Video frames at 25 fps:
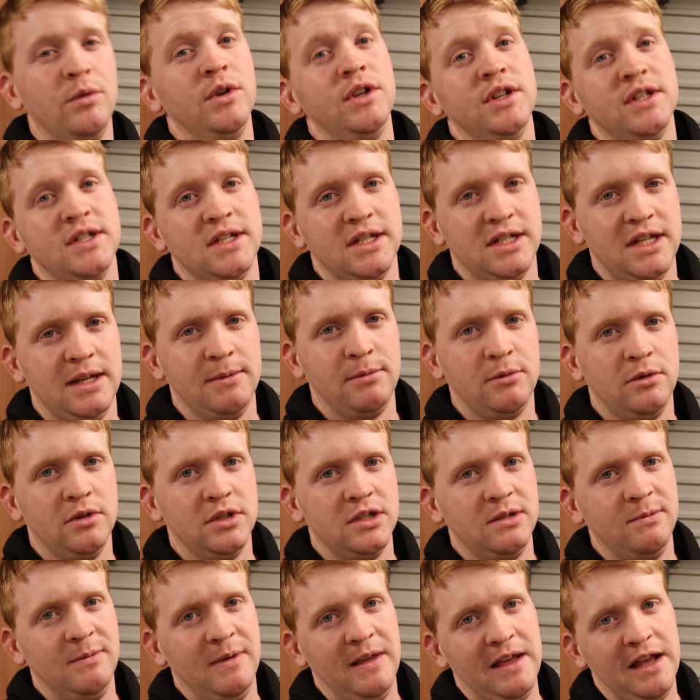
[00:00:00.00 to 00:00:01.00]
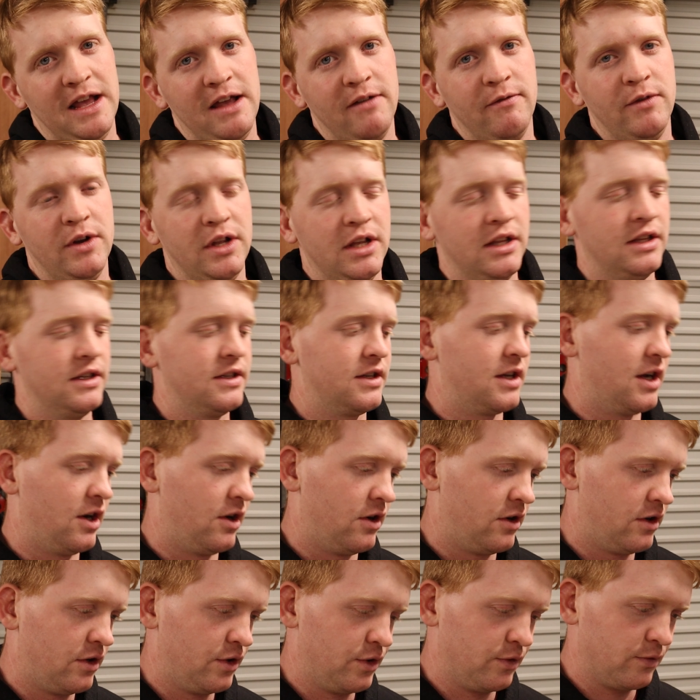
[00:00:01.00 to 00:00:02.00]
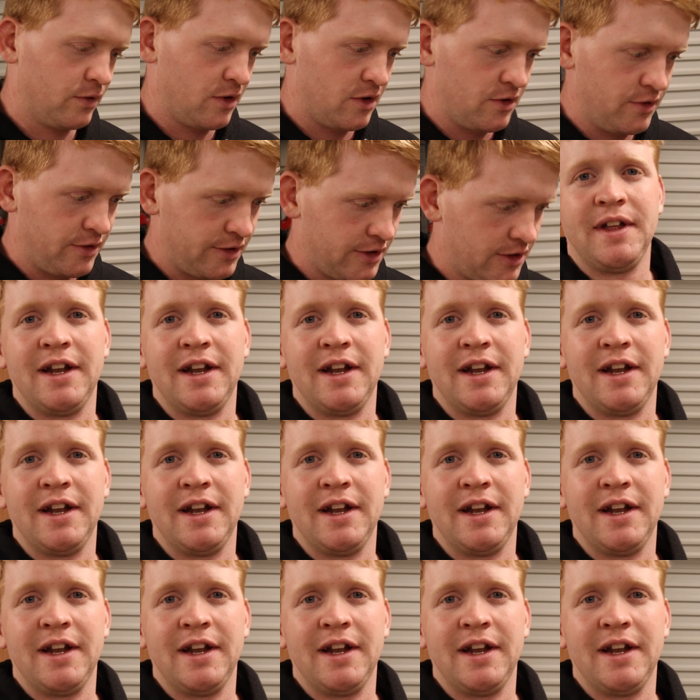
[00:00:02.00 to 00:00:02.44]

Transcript: which is a step closer to being able to get this car on the road.